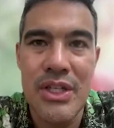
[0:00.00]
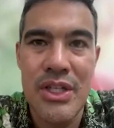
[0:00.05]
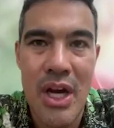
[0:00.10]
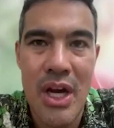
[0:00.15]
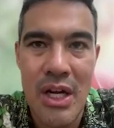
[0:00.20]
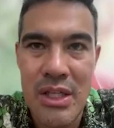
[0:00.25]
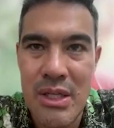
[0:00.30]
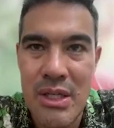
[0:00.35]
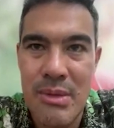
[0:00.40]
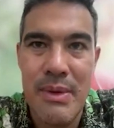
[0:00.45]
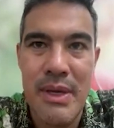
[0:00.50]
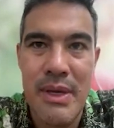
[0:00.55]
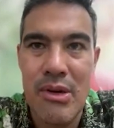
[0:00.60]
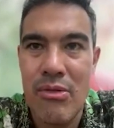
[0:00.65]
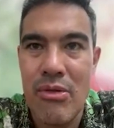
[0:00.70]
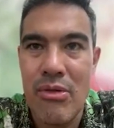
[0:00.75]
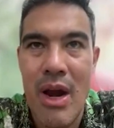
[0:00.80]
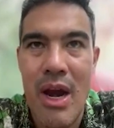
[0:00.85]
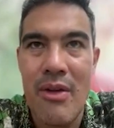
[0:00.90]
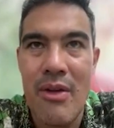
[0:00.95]
just be
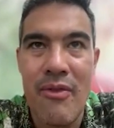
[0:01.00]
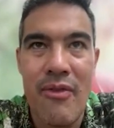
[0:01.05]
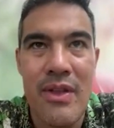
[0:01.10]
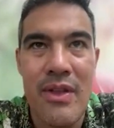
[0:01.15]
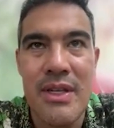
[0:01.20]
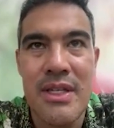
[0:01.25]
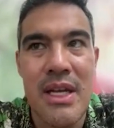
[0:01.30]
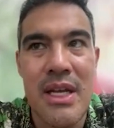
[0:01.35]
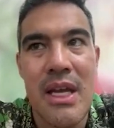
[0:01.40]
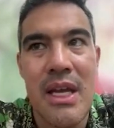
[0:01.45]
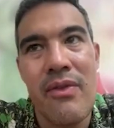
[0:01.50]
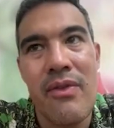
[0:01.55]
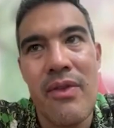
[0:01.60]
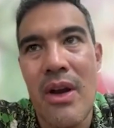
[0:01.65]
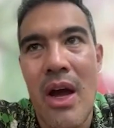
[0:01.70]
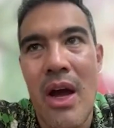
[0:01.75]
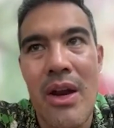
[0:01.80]
creative for the sake of it.